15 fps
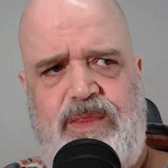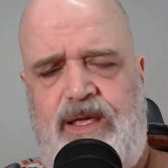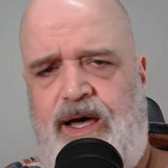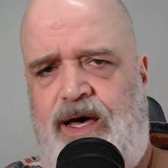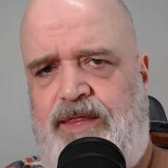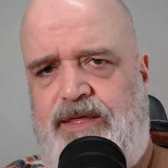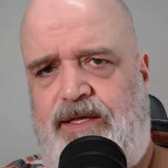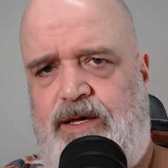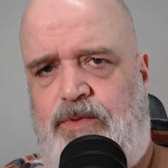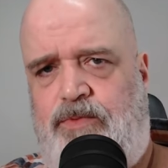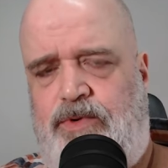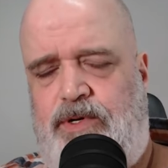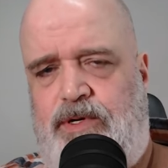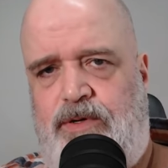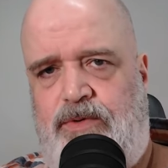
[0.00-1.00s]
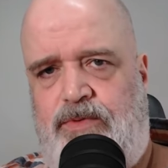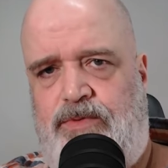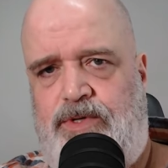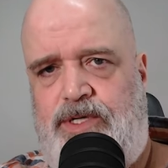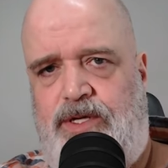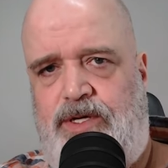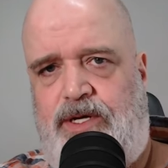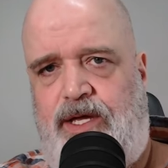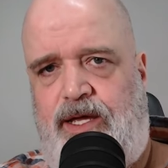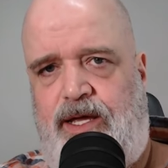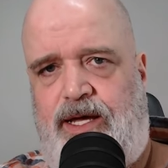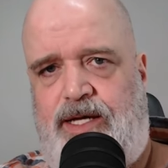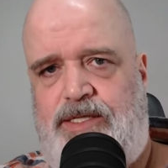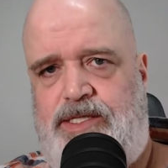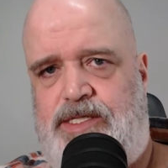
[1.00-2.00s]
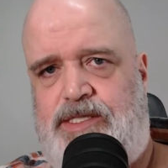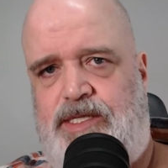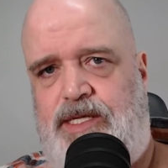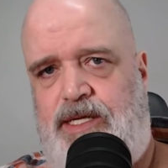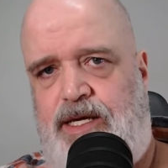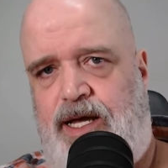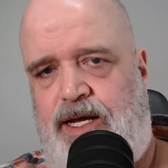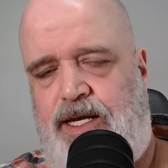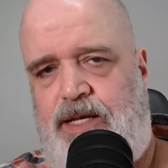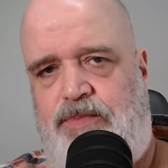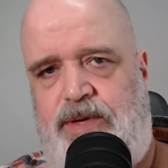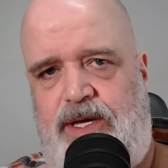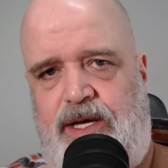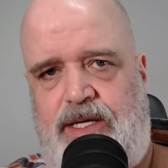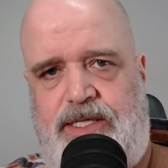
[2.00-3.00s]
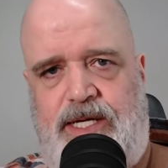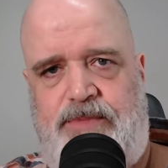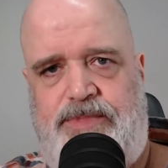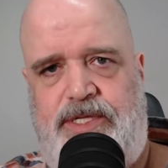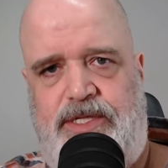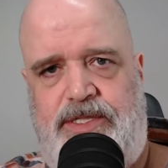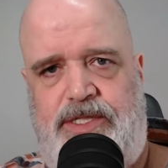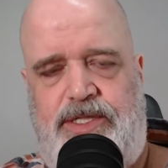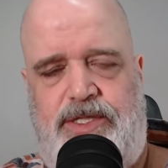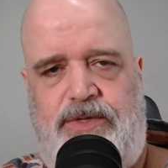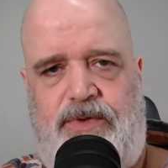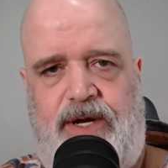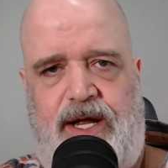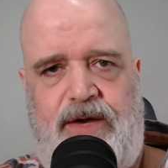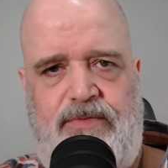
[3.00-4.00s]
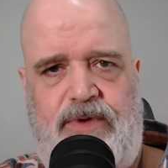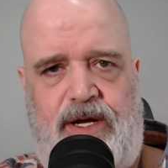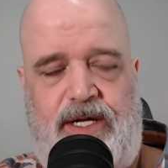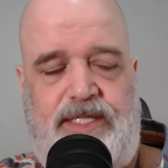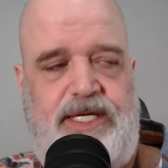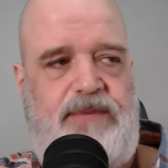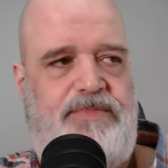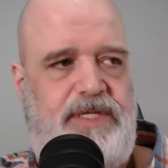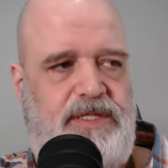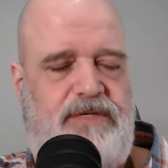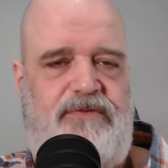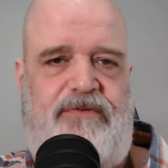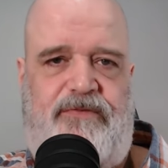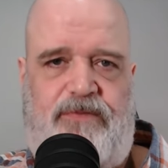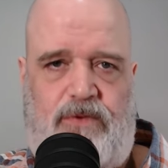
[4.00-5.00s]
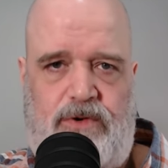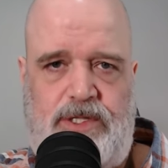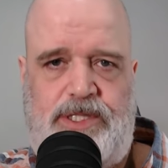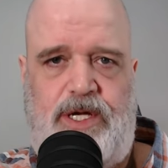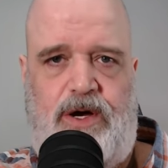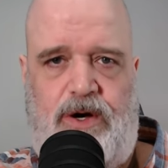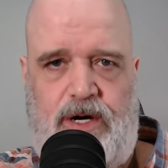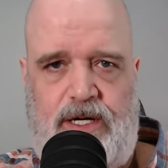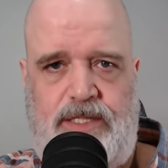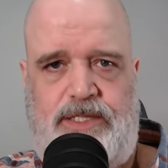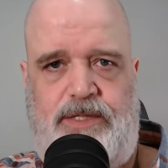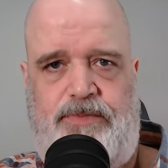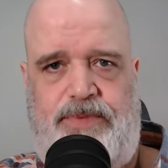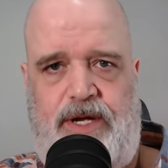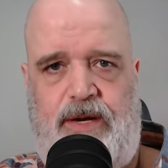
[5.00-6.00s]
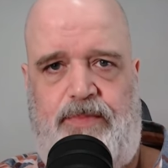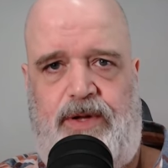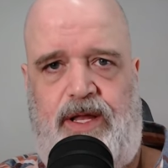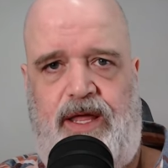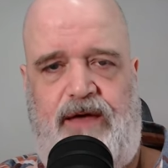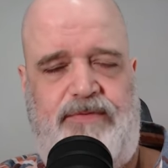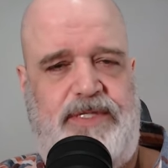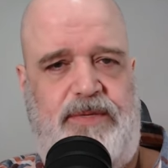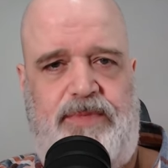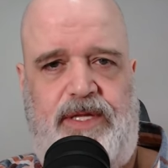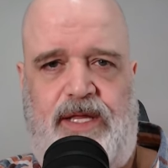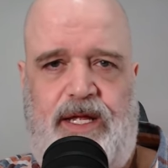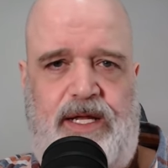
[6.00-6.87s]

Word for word: I think that we're we're looking at just the NDP attempting to do an end run, attempting to force on to Pierre Poilievre something that